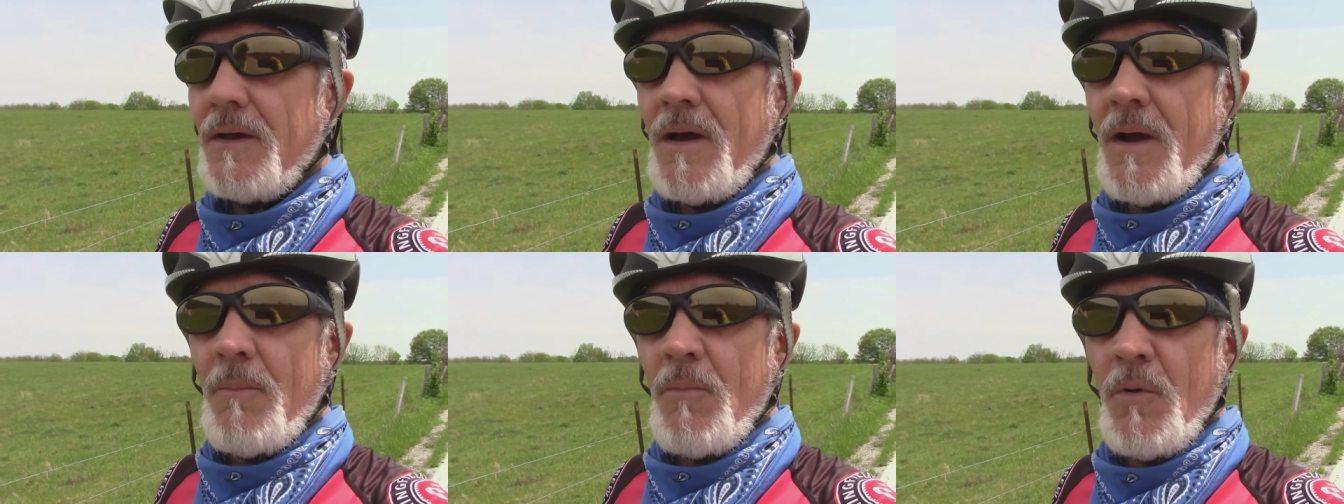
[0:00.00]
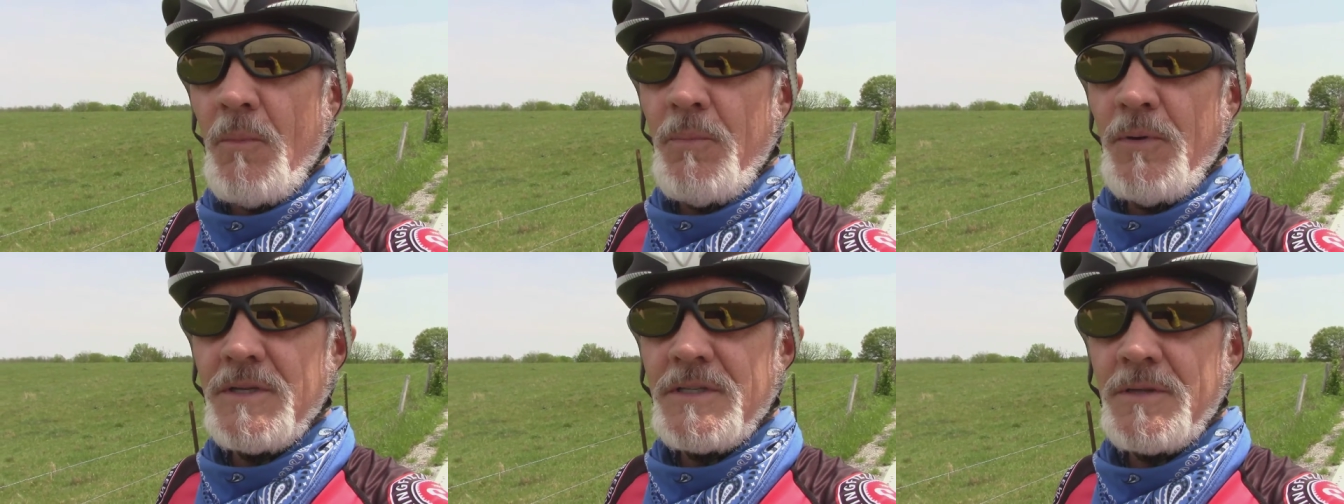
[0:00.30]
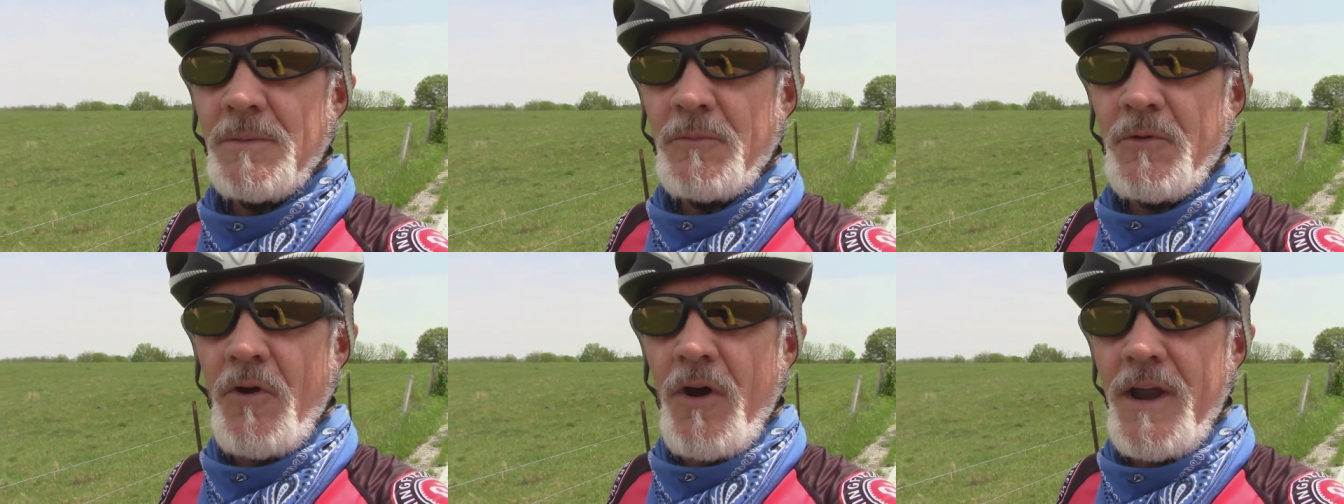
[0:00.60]
I'm gonna put
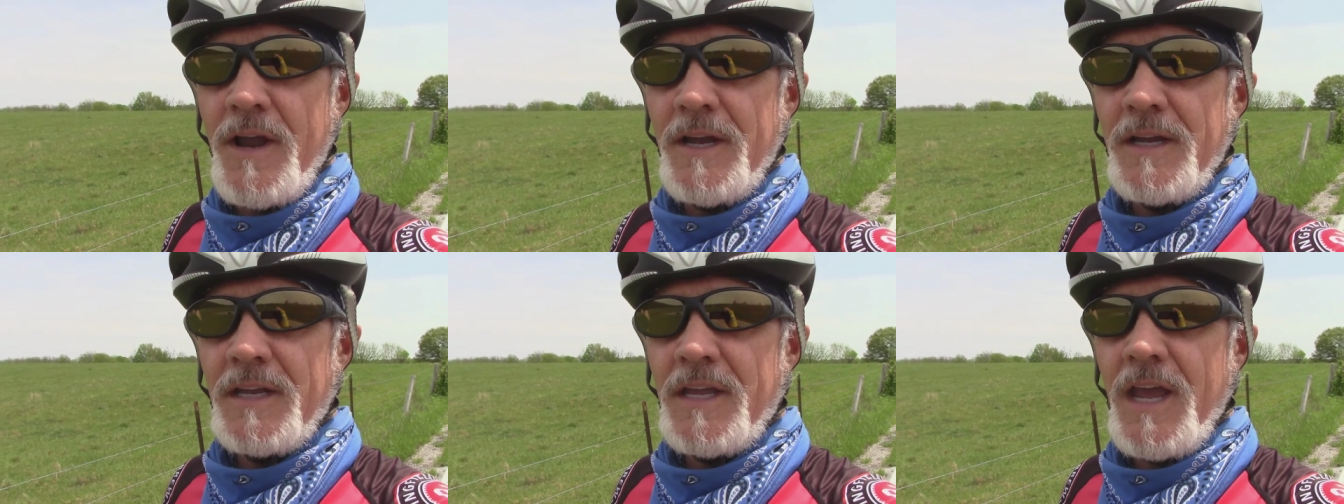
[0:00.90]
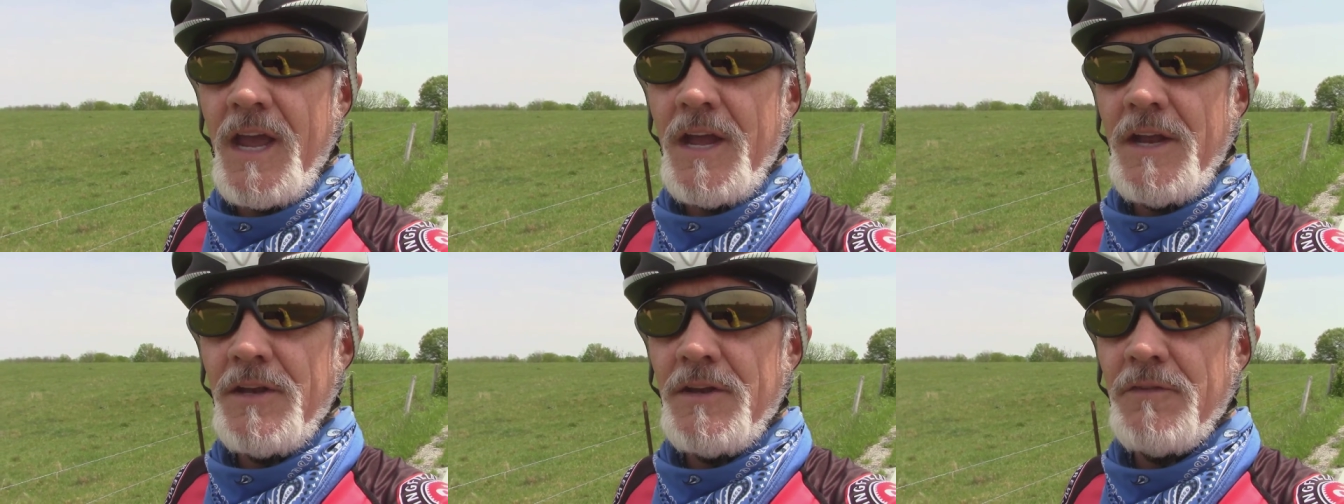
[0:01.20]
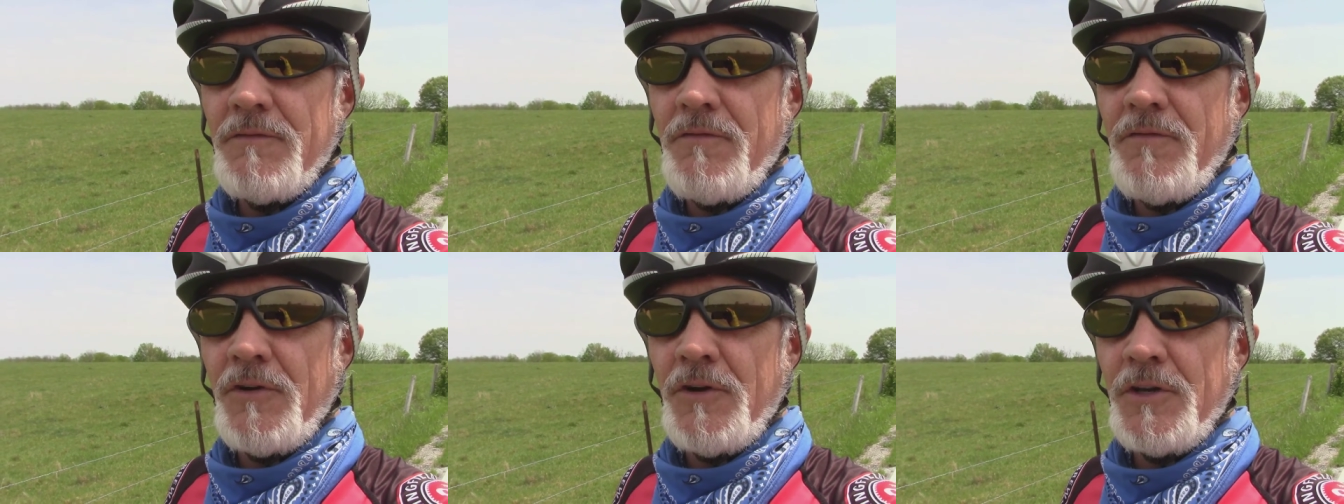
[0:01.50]
some Grand
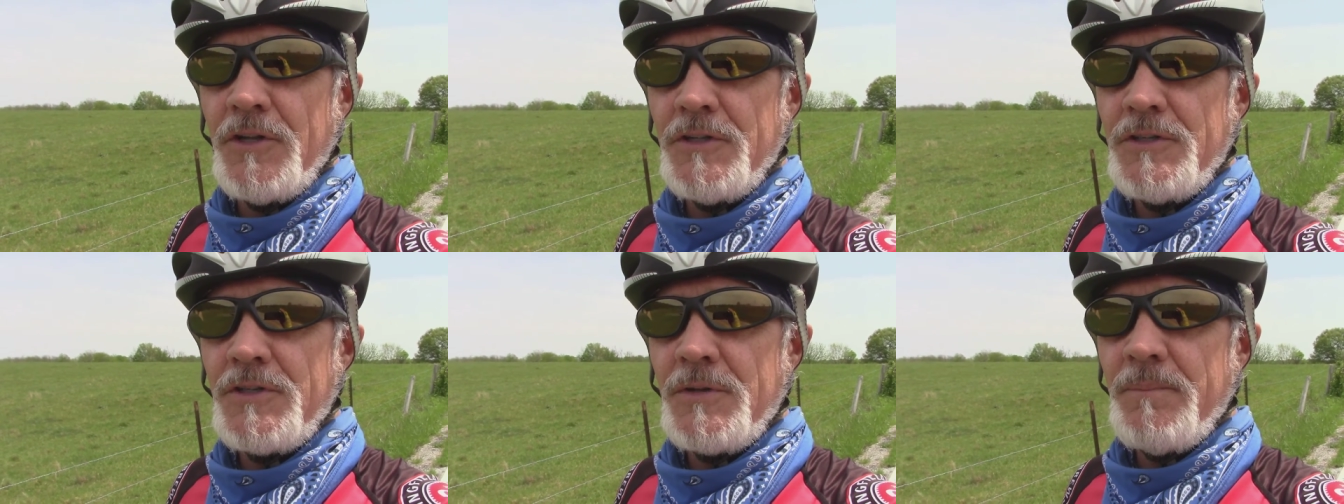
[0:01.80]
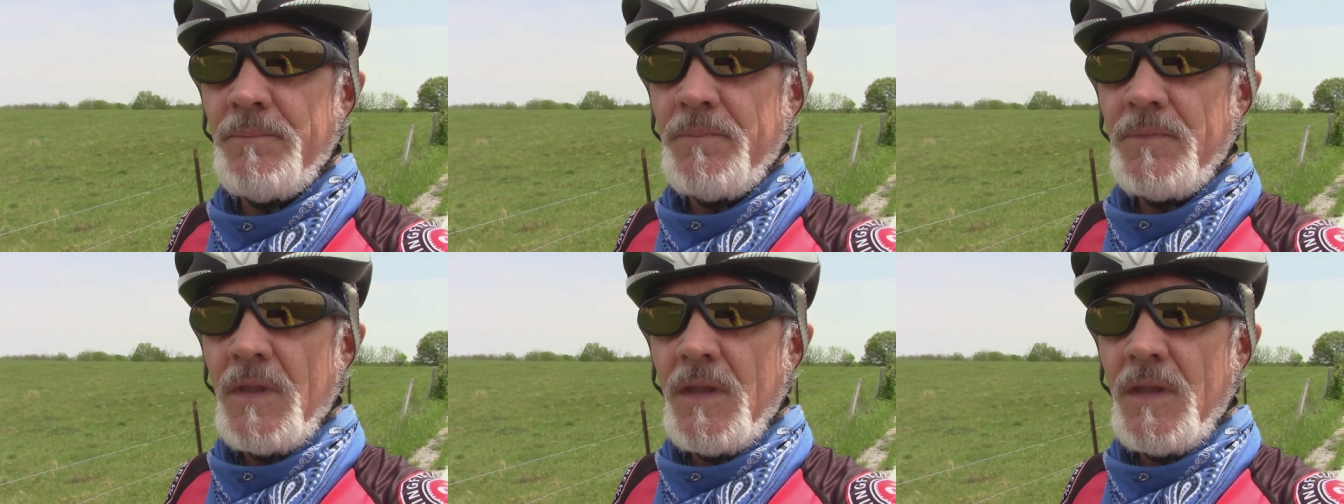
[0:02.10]
Canyon footage.